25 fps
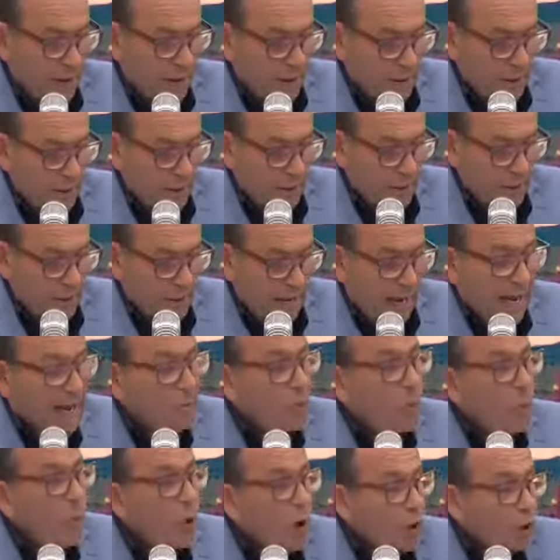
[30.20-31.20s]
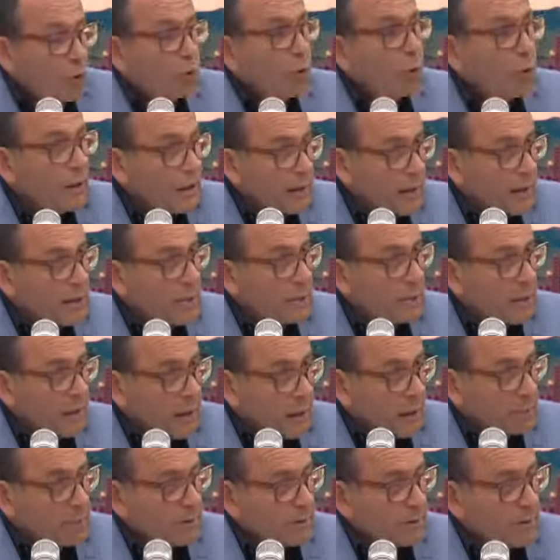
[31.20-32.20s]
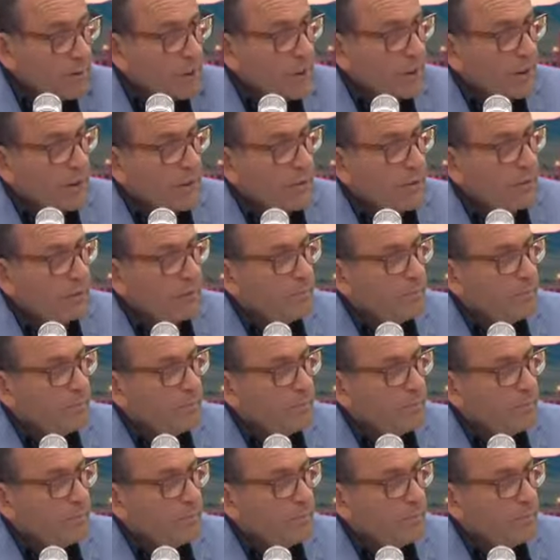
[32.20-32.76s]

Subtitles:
is it, and what will it be able to tell you?